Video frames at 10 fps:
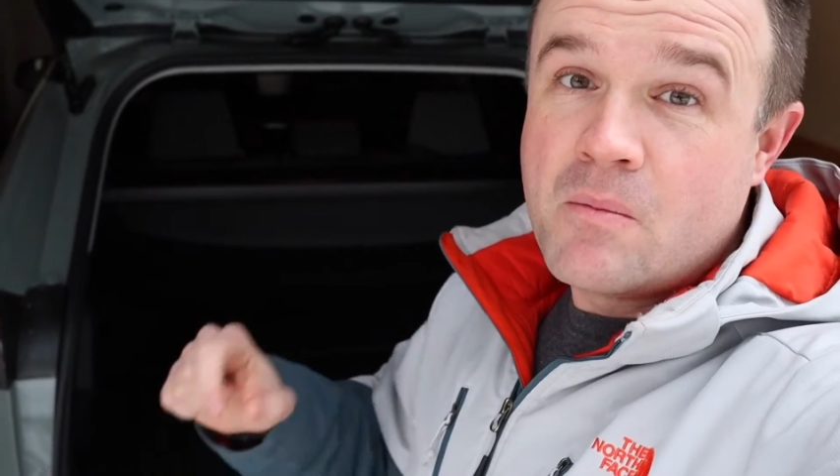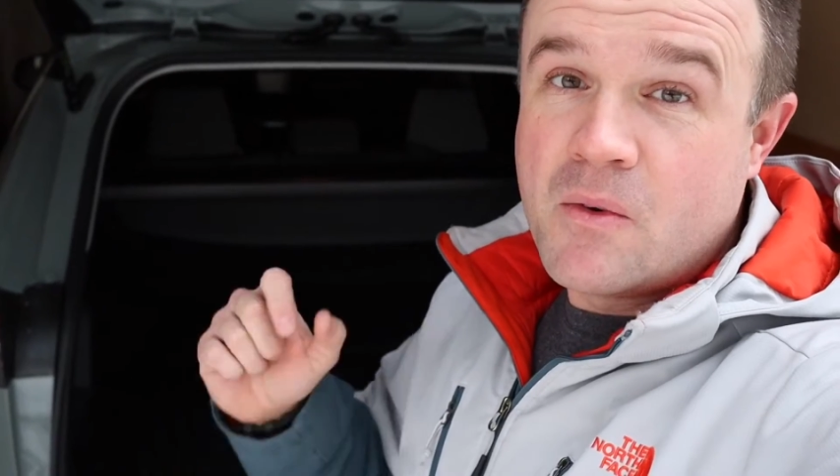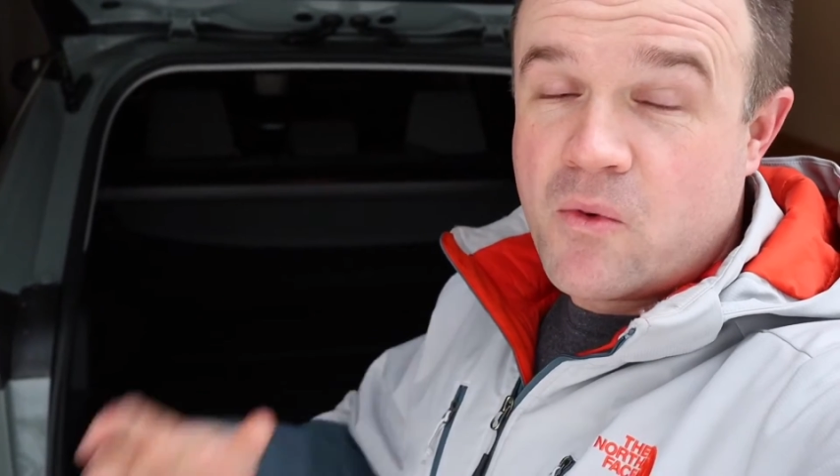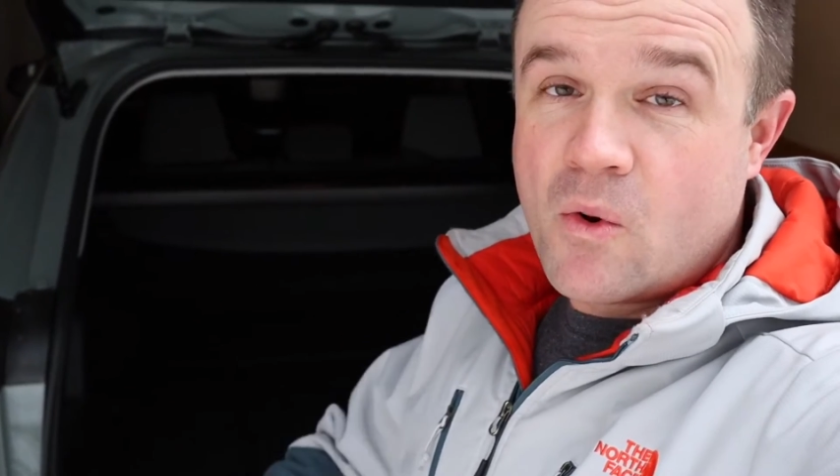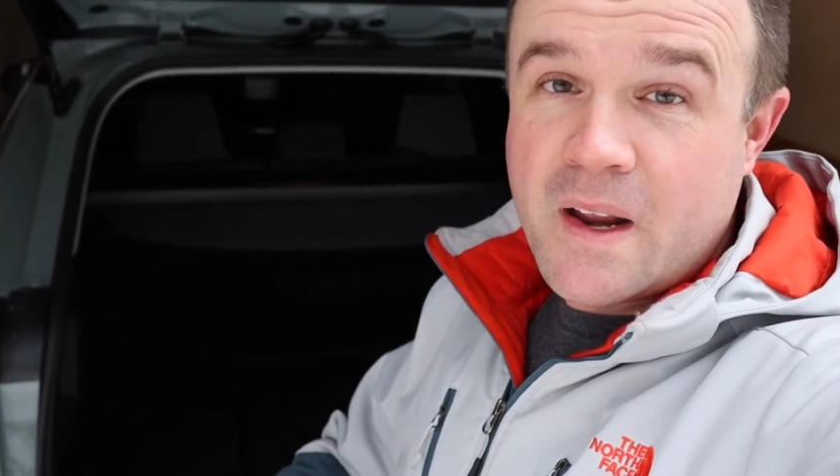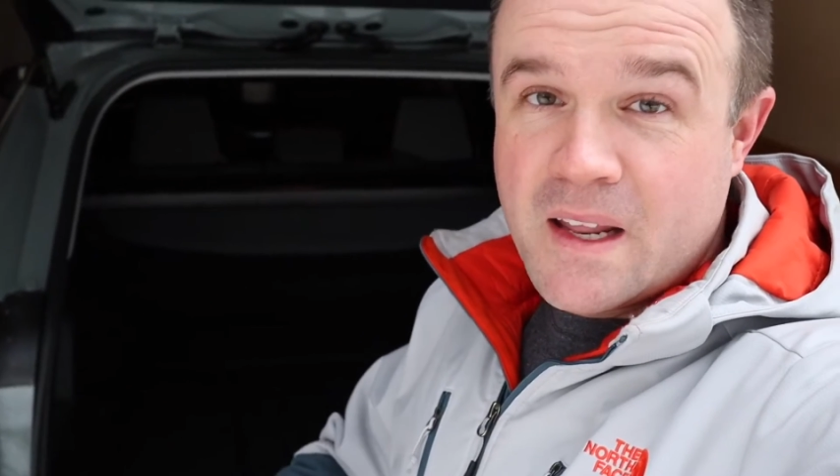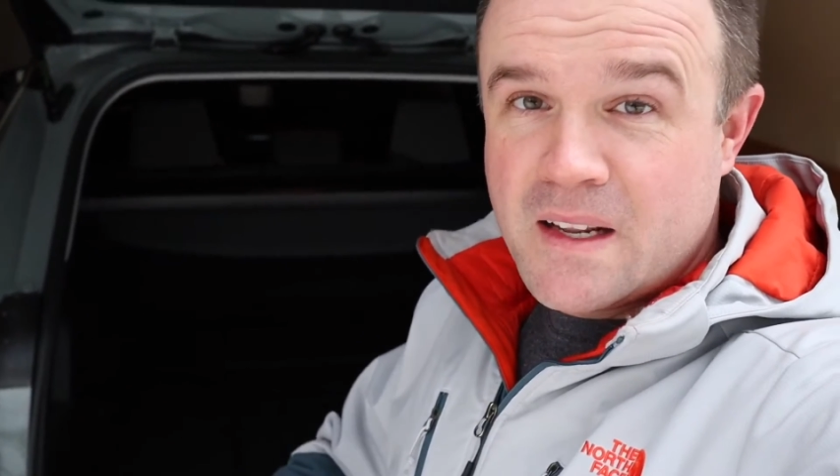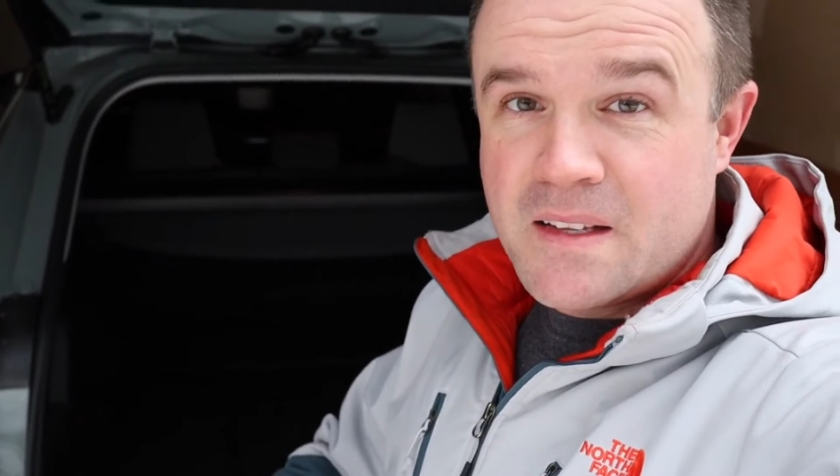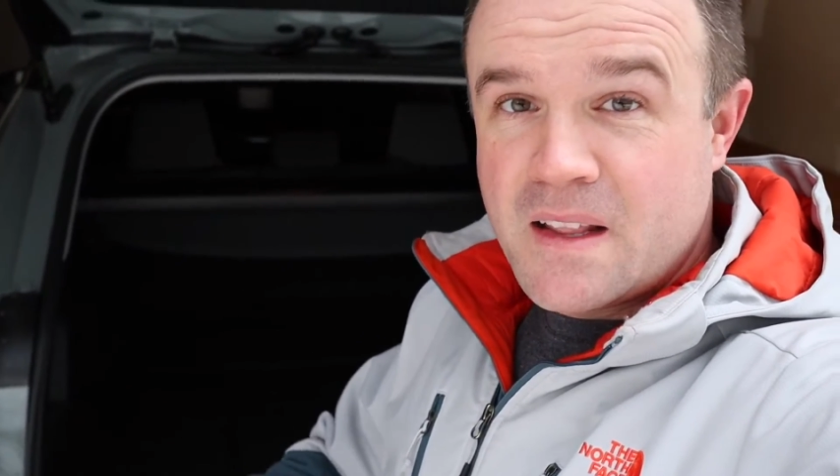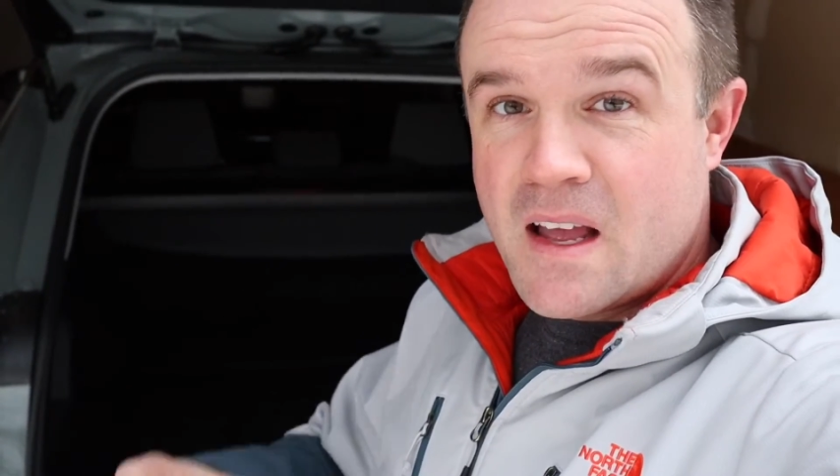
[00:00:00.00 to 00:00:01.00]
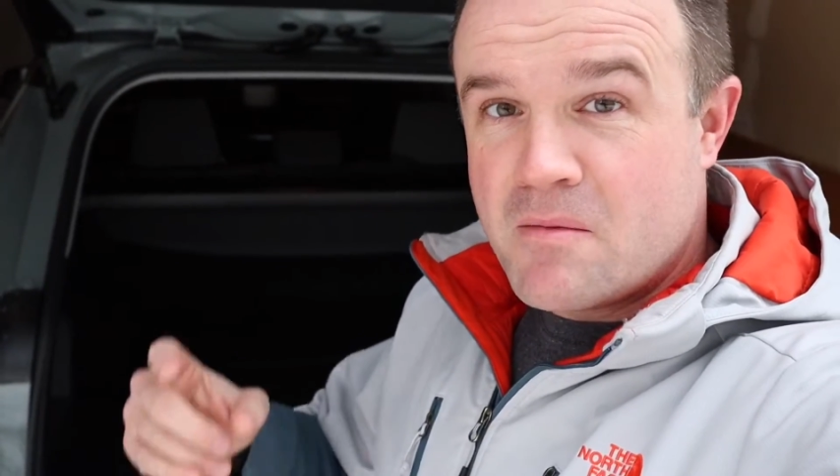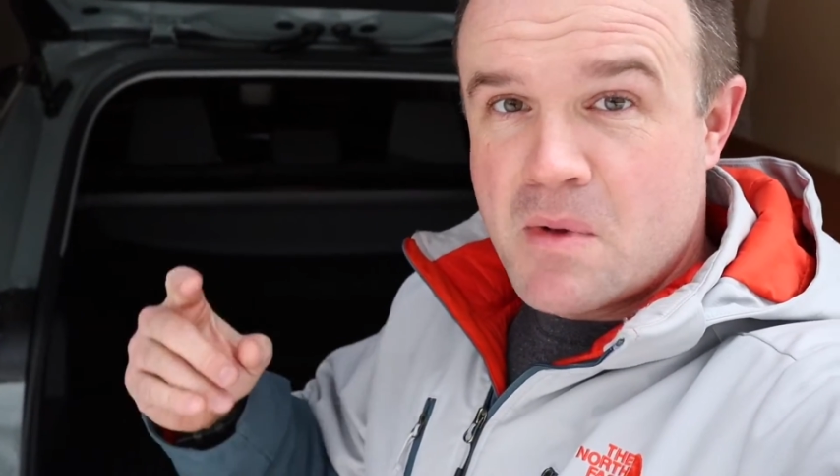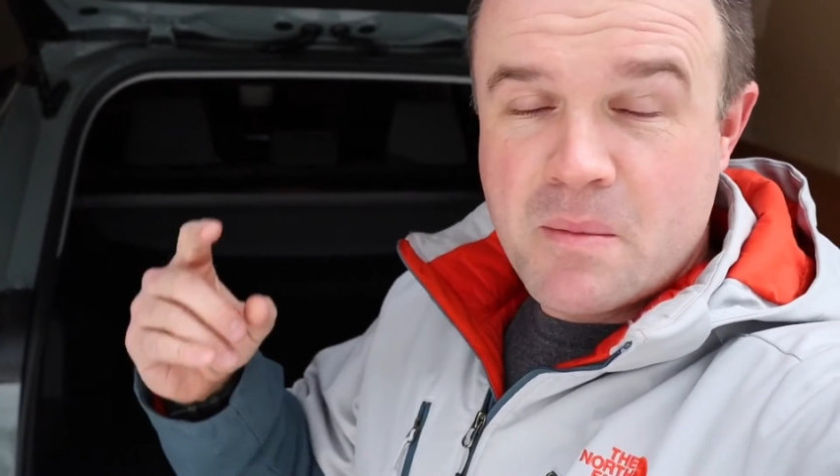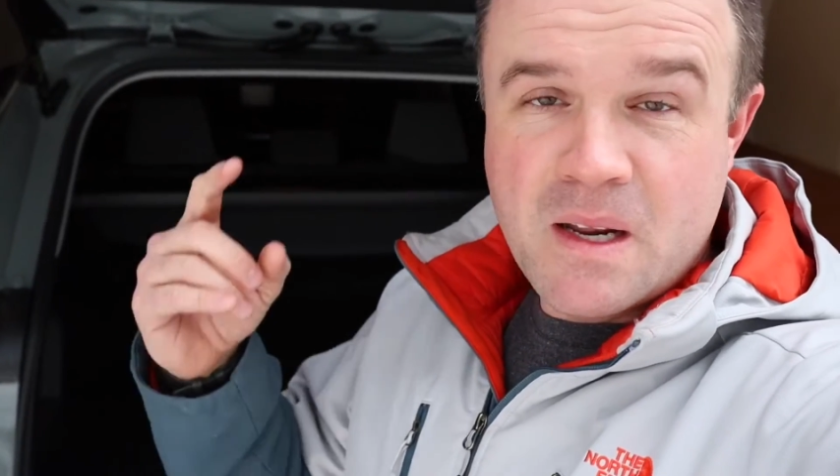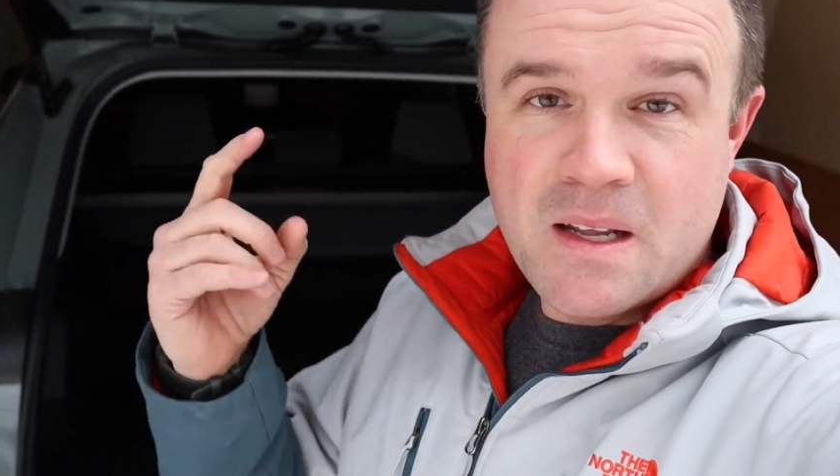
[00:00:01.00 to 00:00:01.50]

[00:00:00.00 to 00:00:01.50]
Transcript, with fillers: Before I get into that, remember to